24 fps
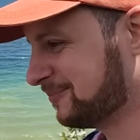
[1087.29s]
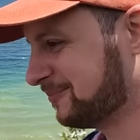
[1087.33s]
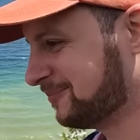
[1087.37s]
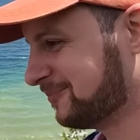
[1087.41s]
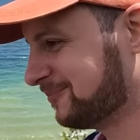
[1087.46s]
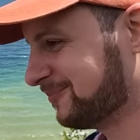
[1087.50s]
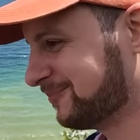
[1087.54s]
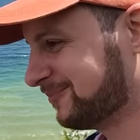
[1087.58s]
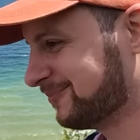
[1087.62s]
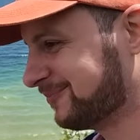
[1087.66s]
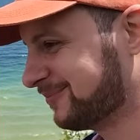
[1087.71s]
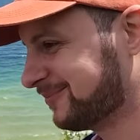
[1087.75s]

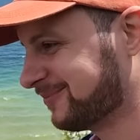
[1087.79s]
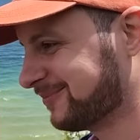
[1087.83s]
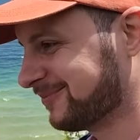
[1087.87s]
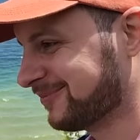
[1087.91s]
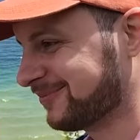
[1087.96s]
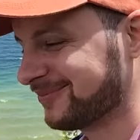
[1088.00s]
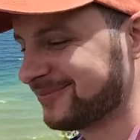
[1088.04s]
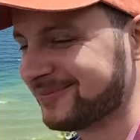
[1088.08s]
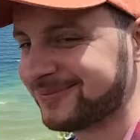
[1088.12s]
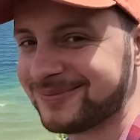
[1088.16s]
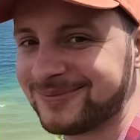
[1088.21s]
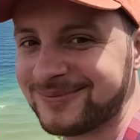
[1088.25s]
Oh,
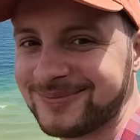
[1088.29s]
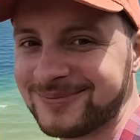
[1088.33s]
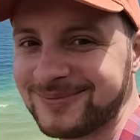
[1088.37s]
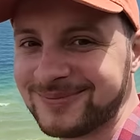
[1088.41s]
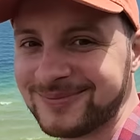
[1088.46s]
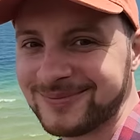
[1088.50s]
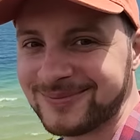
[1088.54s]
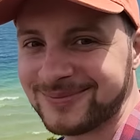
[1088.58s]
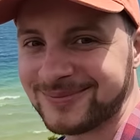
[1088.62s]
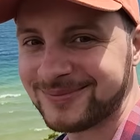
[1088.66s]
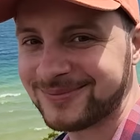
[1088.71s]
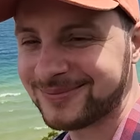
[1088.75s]
okay,
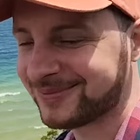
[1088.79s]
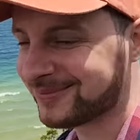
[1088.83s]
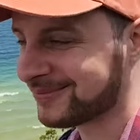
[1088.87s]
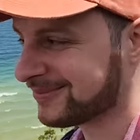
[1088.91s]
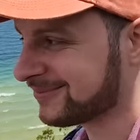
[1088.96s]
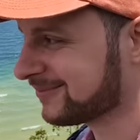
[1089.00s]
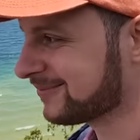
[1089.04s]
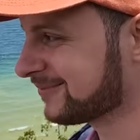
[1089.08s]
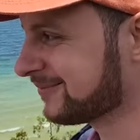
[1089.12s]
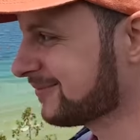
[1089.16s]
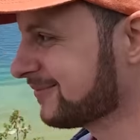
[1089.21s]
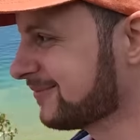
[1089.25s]
I, don't want
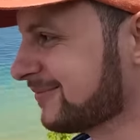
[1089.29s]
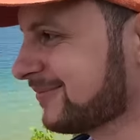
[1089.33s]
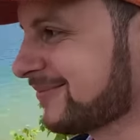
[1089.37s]
to oh, see.